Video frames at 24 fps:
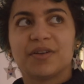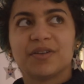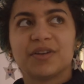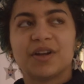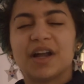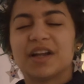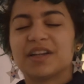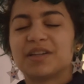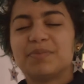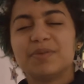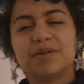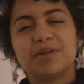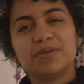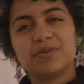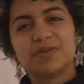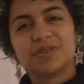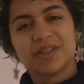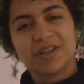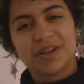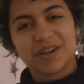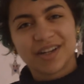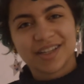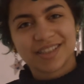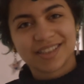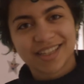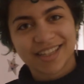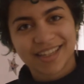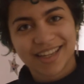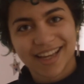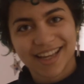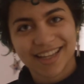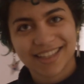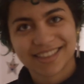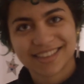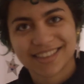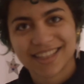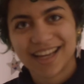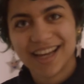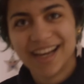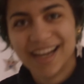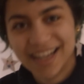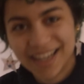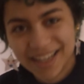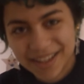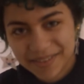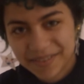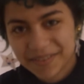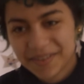not to be too serious, I guess.
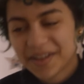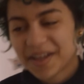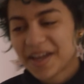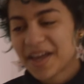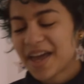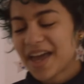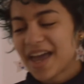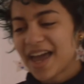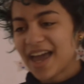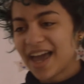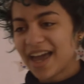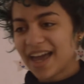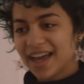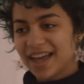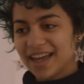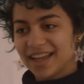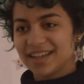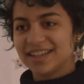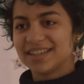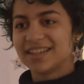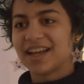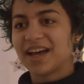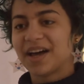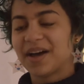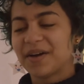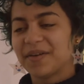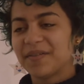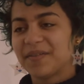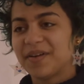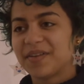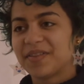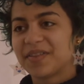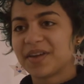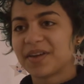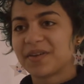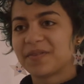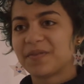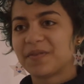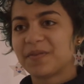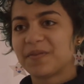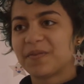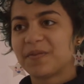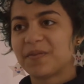And I think